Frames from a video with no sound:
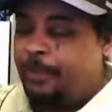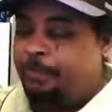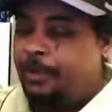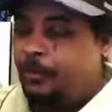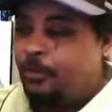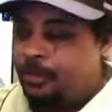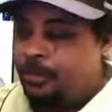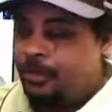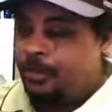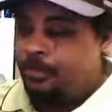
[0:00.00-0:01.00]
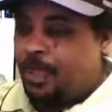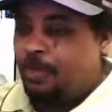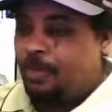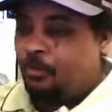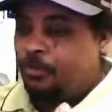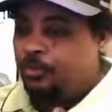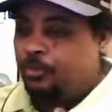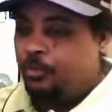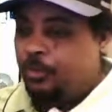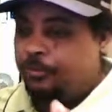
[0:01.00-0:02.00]
period of how long
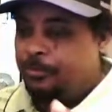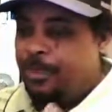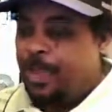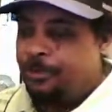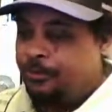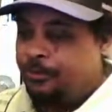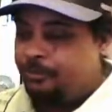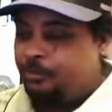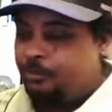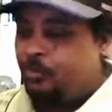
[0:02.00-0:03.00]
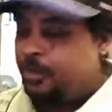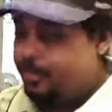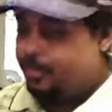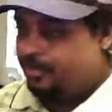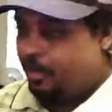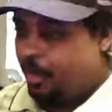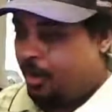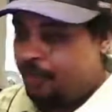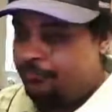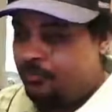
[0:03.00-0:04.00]
you're going to be out of here doing this. All
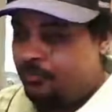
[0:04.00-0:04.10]
right.